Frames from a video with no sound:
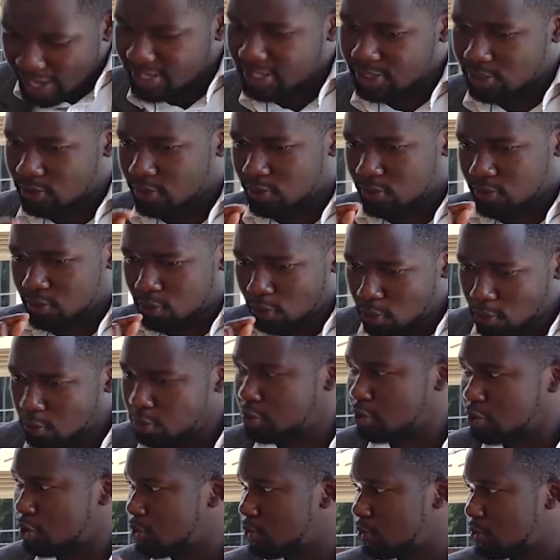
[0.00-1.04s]
The first
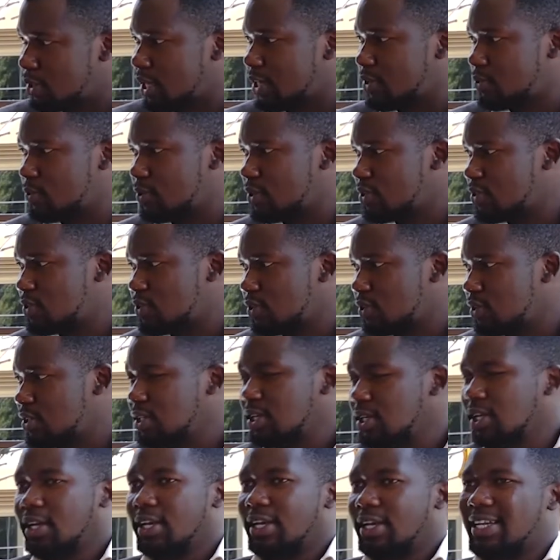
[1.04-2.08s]
solution to that
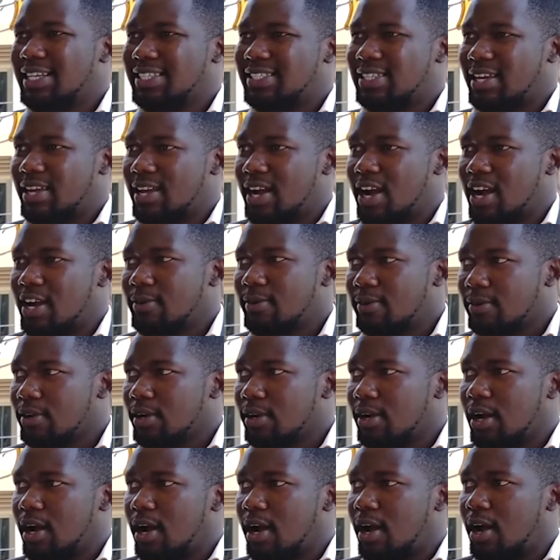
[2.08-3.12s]
question is
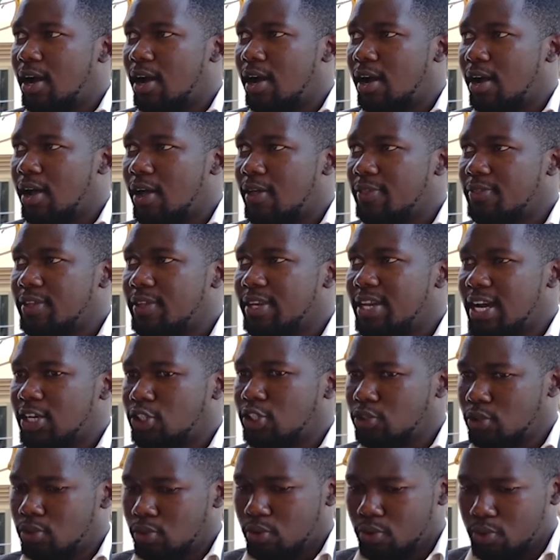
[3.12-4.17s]

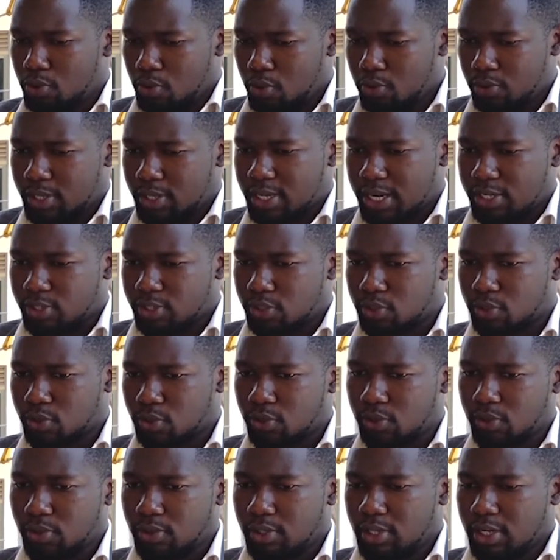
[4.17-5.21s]
the National Youth
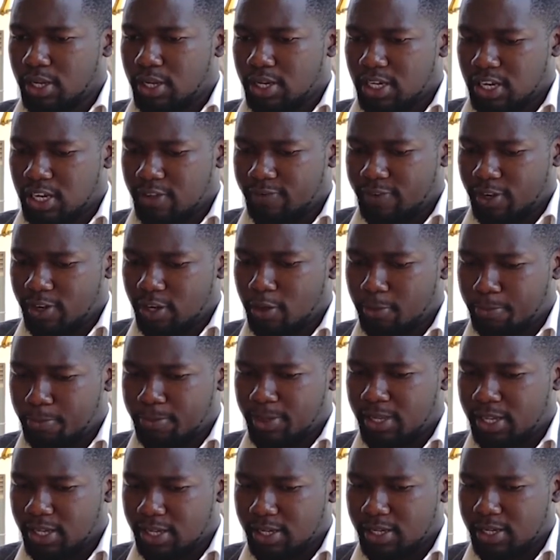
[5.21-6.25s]
Council
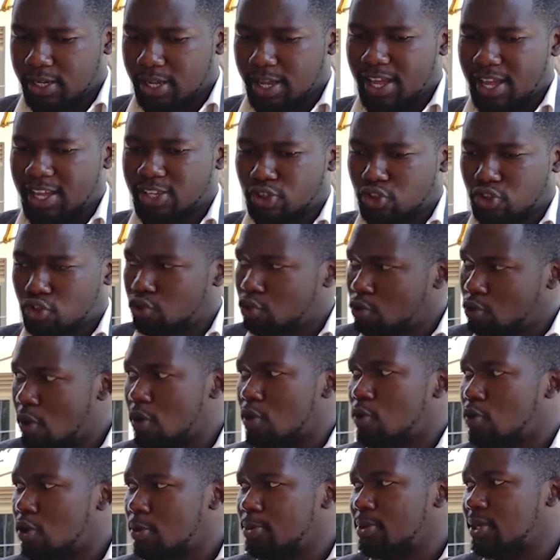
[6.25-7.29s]
developing
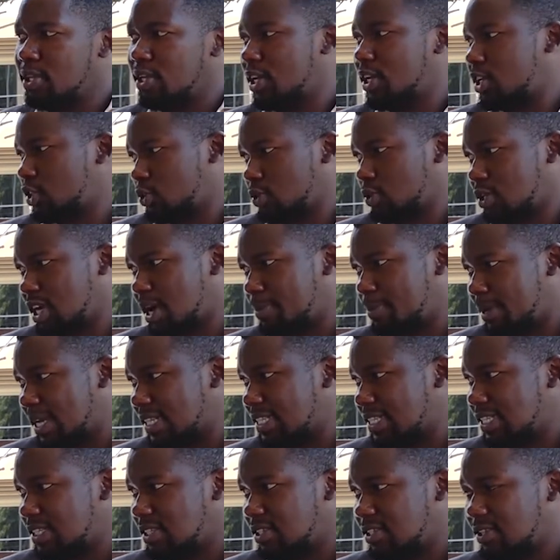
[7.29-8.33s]
a strong
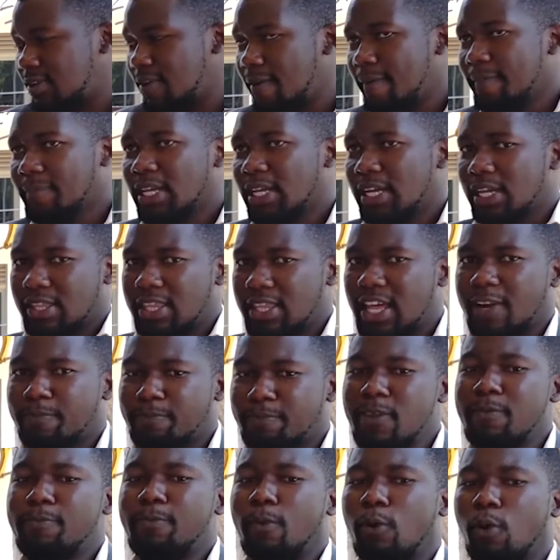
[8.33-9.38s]
communication capacity
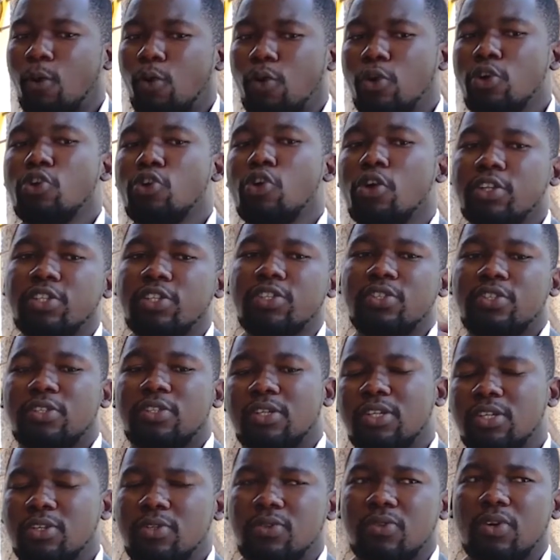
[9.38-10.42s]
that people
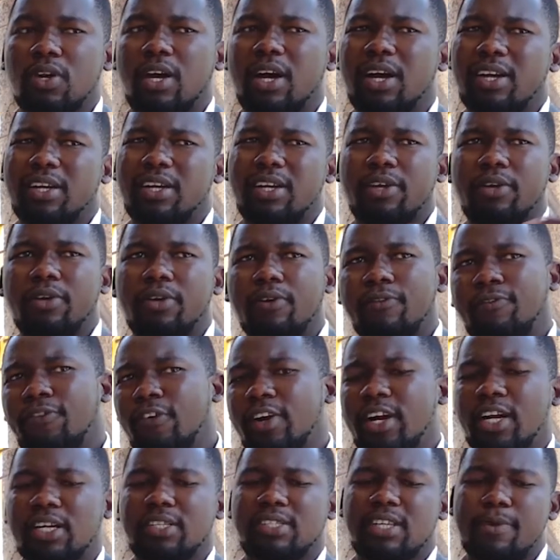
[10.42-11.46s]
notice.
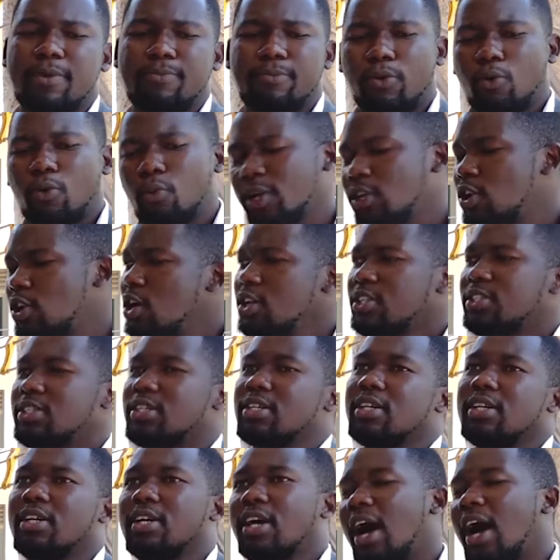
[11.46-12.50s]
For example,
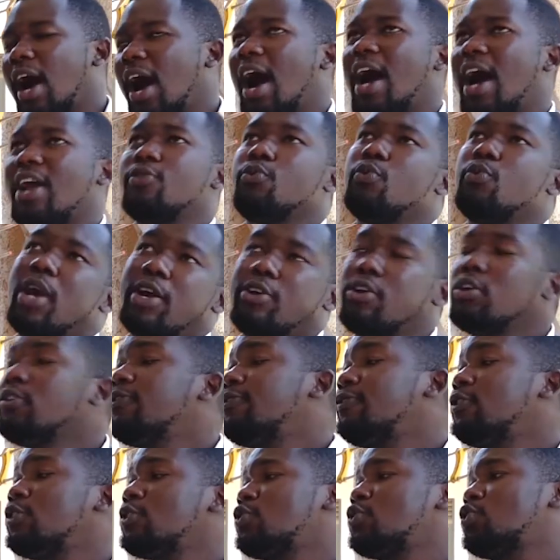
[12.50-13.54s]
we
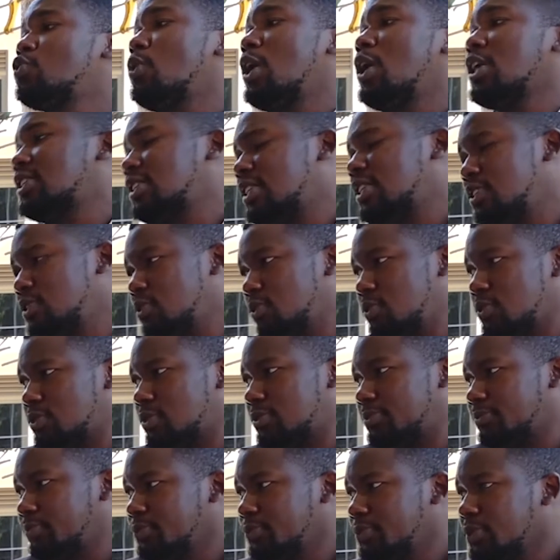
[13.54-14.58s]
are not forced to
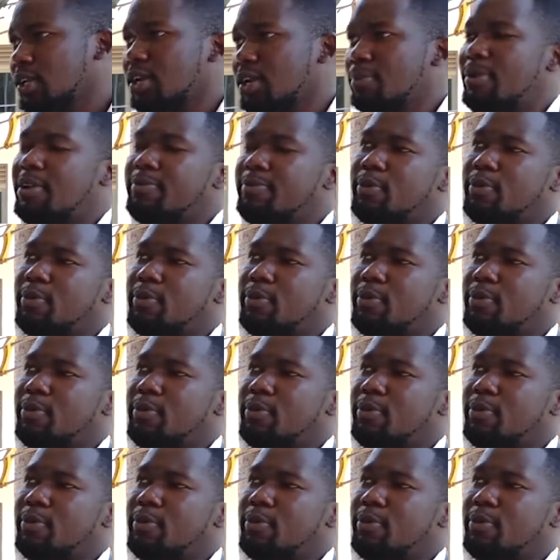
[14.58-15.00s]
watch the news,